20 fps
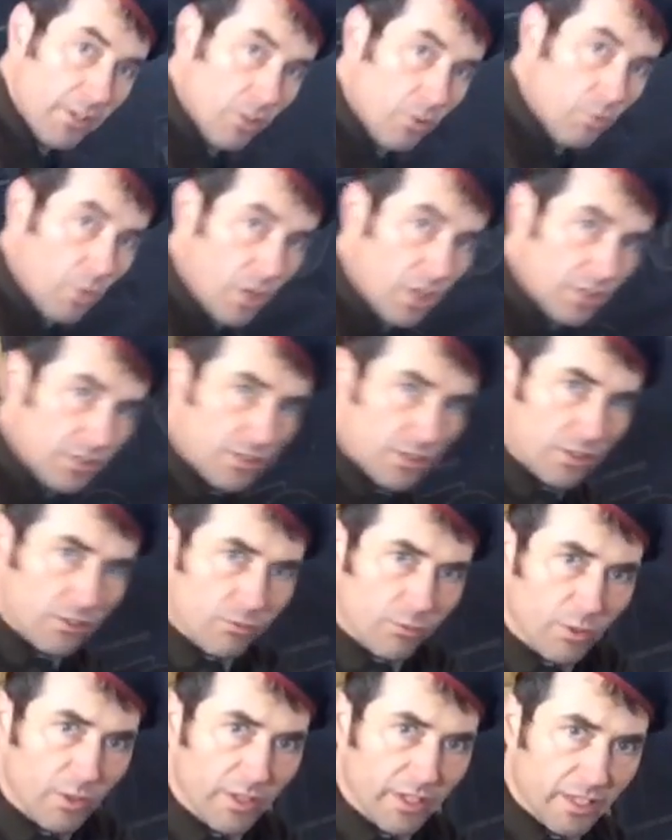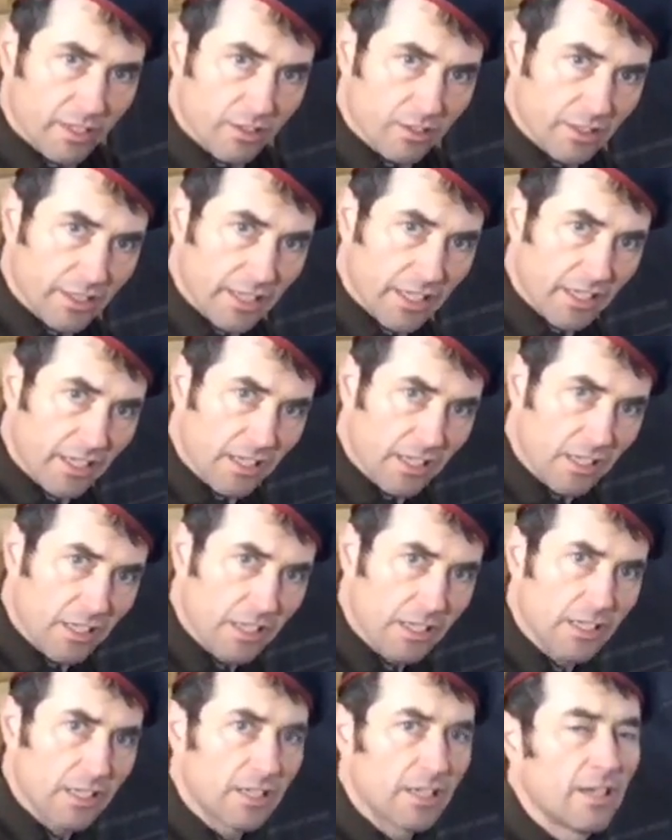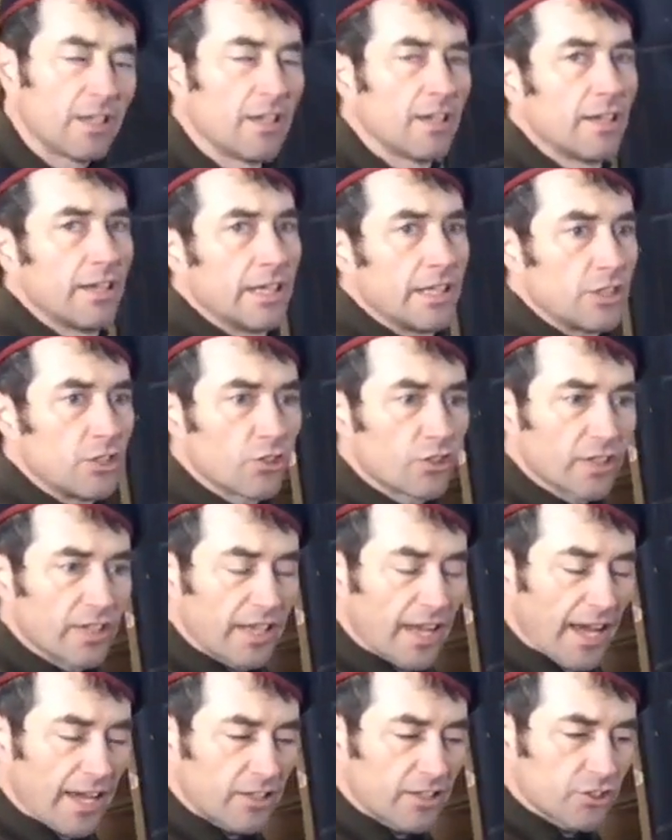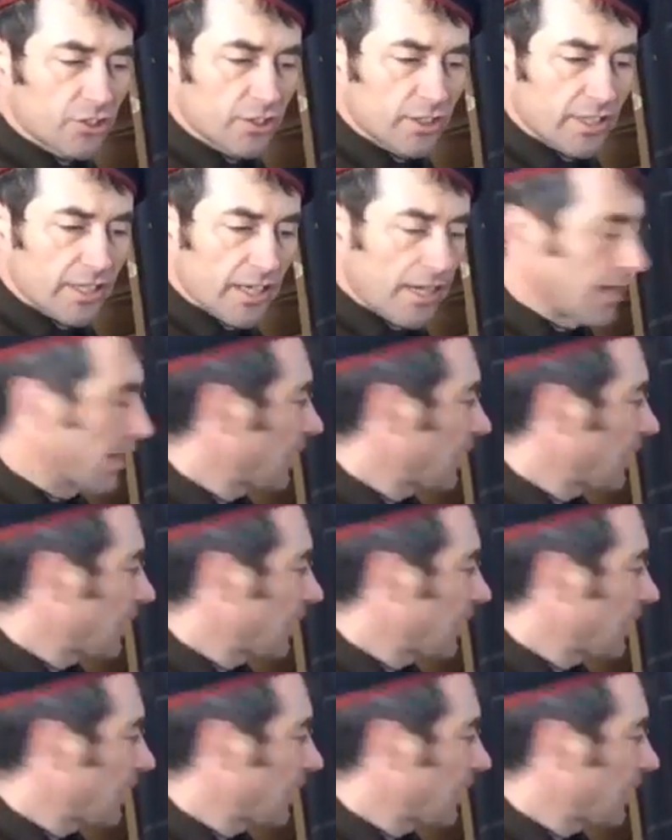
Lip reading: your wall to look really clean, you can actually